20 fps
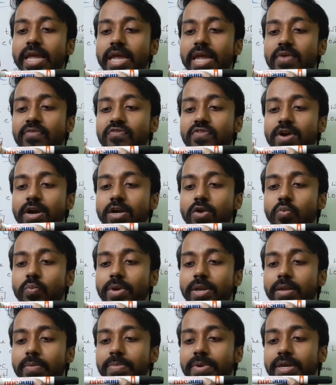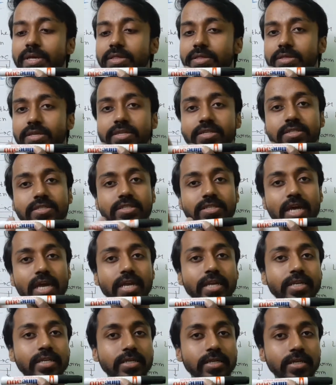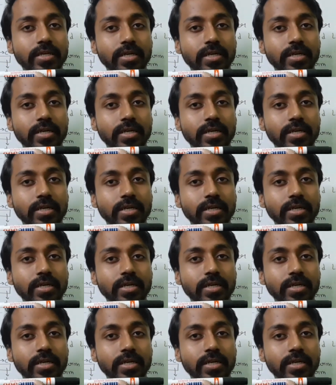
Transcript: effort will be in this side,